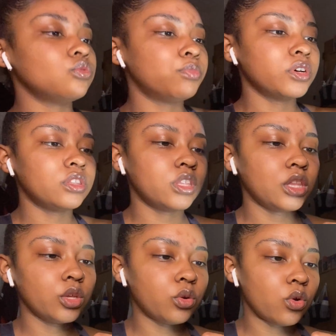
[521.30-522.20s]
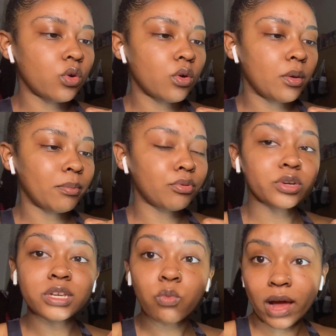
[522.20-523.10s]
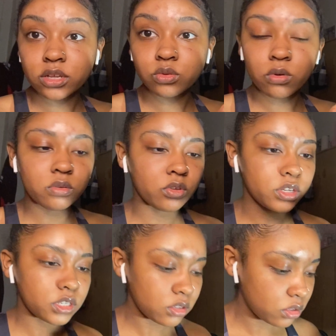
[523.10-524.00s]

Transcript: put the little pre-wax oil on it.